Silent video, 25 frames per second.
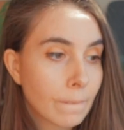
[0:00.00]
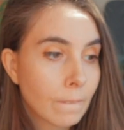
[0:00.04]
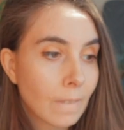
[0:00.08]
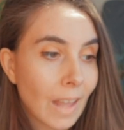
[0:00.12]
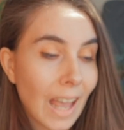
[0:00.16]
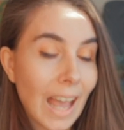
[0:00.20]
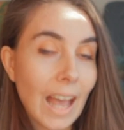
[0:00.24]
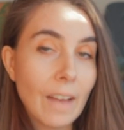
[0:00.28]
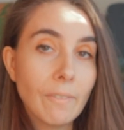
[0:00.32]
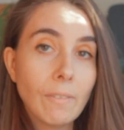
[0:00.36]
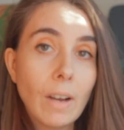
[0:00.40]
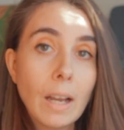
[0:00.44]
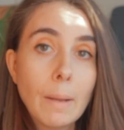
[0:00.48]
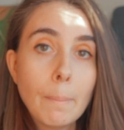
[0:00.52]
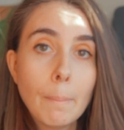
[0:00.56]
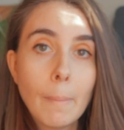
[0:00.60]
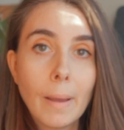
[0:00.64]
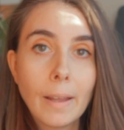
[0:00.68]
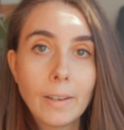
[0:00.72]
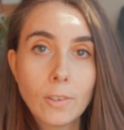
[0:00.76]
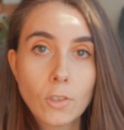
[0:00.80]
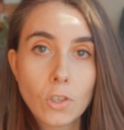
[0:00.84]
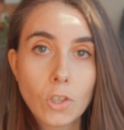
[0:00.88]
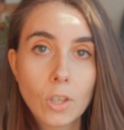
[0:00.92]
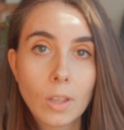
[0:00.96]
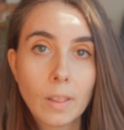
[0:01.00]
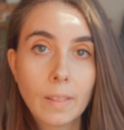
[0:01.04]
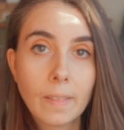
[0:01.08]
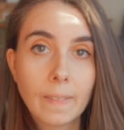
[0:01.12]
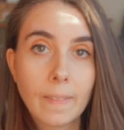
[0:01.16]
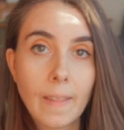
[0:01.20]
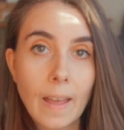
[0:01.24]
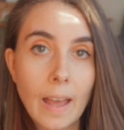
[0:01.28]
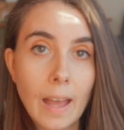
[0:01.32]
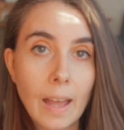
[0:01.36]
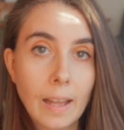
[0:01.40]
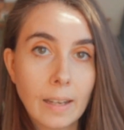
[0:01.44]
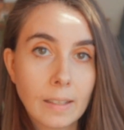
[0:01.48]
Have I
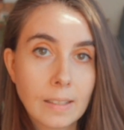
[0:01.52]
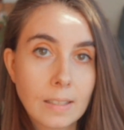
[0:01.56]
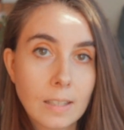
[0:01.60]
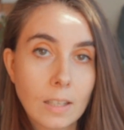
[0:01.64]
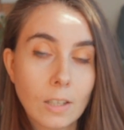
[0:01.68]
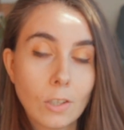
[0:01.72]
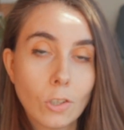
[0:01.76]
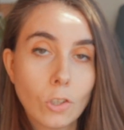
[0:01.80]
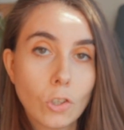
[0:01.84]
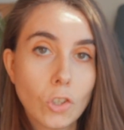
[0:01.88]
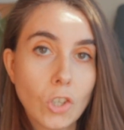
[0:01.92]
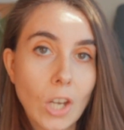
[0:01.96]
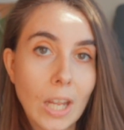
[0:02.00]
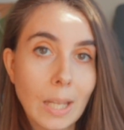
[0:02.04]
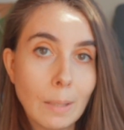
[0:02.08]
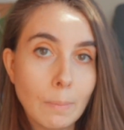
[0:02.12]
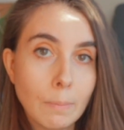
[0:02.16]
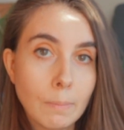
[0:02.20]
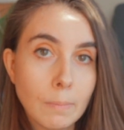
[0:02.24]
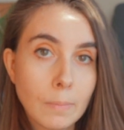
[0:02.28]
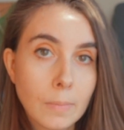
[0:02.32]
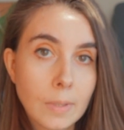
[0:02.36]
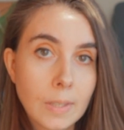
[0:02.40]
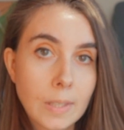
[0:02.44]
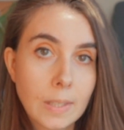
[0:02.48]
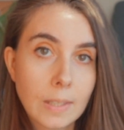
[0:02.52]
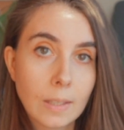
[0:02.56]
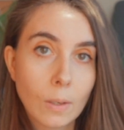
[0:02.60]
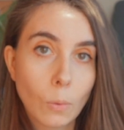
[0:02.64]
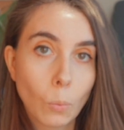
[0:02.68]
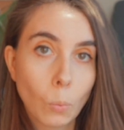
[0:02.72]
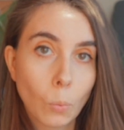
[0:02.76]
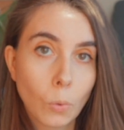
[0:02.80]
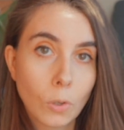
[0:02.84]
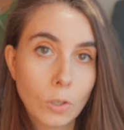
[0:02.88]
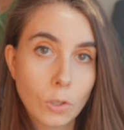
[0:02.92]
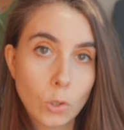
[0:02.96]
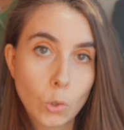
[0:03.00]
mentioned that James
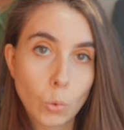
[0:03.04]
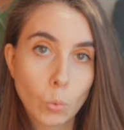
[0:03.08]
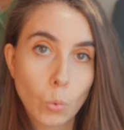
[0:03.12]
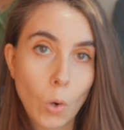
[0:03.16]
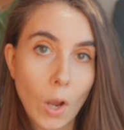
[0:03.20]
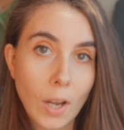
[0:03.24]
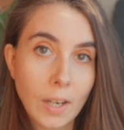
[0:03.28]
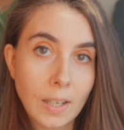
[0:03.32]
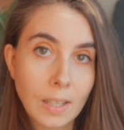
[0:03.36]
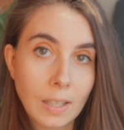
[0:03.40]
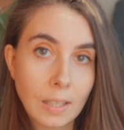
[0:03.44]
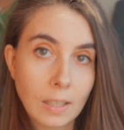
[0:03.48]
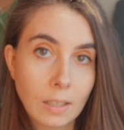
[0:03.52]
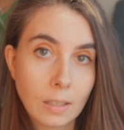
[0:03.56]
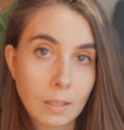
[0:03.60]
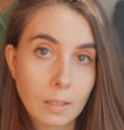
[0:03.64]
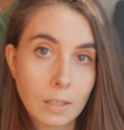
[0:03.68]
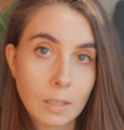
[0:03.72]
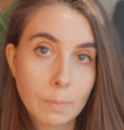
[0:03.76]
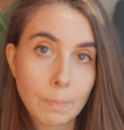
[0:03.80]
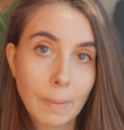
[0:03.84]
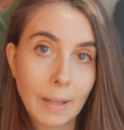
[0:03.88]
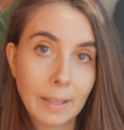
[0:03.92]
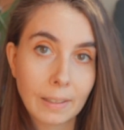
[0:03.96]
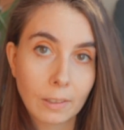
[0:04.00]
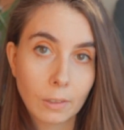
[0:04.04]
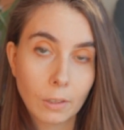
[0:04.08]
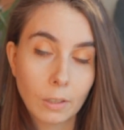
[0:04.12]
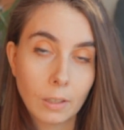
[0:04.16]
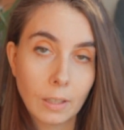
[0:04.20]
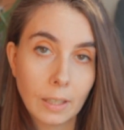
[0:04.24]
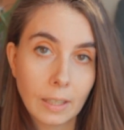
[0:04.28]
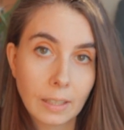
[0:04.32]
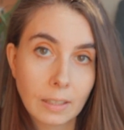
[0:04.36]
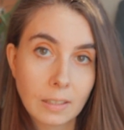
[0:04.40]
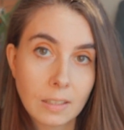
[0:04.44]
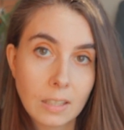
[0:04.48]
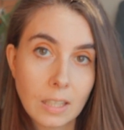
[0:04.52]
was running
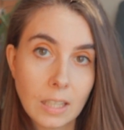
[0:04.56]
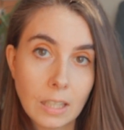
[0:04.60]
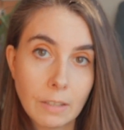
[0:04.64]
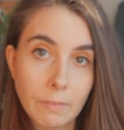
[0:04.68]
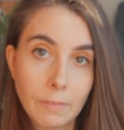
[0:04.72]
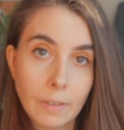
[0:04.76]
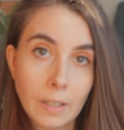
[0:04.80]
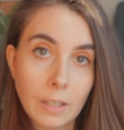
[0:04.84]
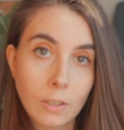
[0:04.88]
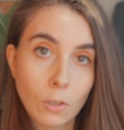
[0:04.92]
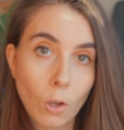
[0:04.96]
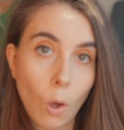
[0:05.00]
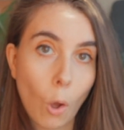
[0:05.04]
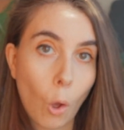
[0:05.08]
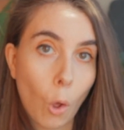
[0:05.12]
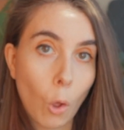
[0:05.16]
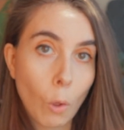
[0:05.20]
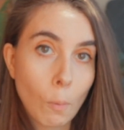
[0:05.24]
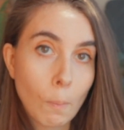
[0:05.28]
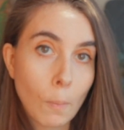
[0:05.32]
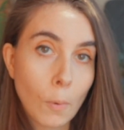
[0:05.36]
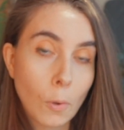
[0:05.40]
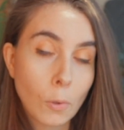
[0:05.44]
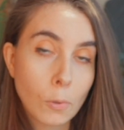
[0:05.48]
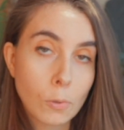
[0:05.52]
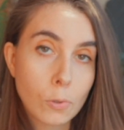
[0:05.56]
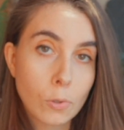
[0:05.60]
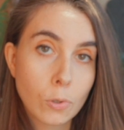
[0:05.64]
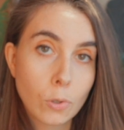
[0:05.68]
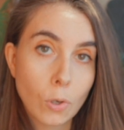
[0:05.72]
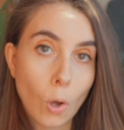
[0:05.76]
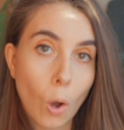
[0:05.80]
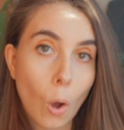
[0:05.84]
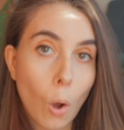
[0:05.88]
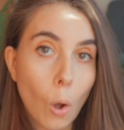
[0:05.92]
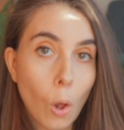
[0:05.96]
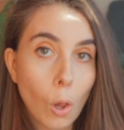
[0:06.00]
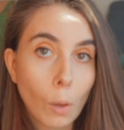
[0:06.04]
Spellkollektivet almost
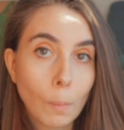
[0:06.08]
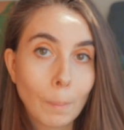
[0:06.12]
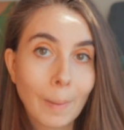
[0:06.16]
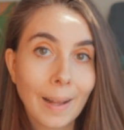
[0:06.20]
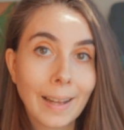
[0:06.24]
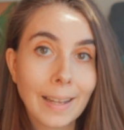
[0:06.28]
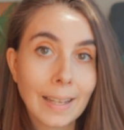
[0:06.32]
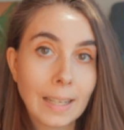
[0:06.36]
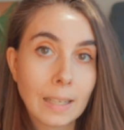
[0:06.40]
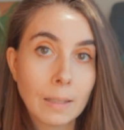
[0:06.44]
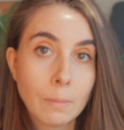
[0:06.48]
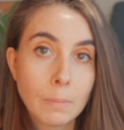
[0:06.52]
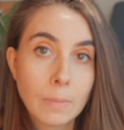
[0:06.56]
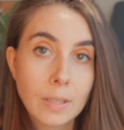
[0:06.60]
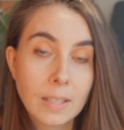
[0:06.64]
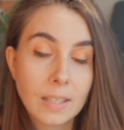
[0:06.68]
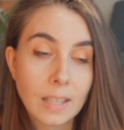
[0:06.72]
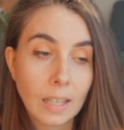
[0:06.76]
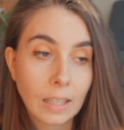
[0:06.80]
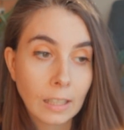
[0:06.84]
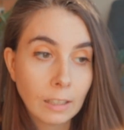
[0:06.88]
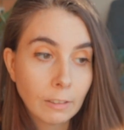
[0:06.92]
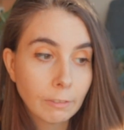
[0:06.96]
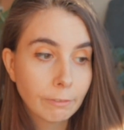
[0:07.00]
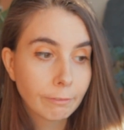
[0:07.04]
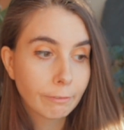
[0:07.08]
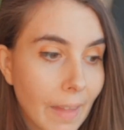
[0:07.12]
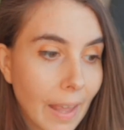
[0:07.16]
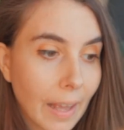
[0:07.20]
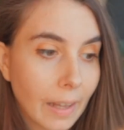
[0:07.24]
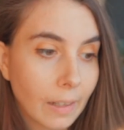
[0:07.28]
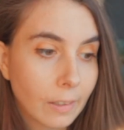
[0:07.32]
all by himself,